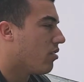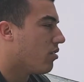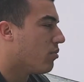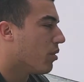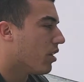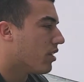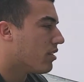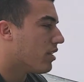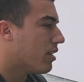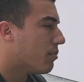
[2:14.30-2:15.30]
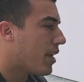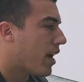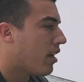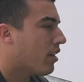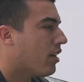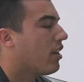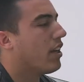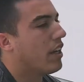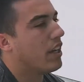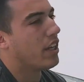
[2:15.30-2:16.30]
you want to sit them down
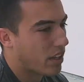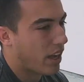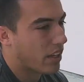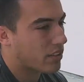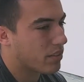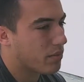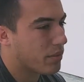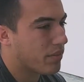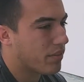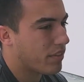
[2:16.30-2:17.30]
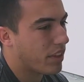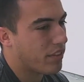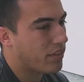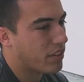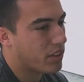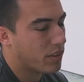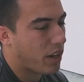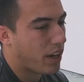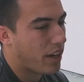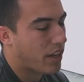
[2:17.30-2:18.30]
and ask them if they feel
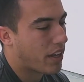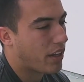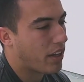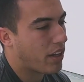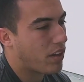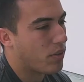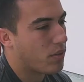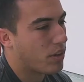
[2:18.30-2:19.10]
alright, and then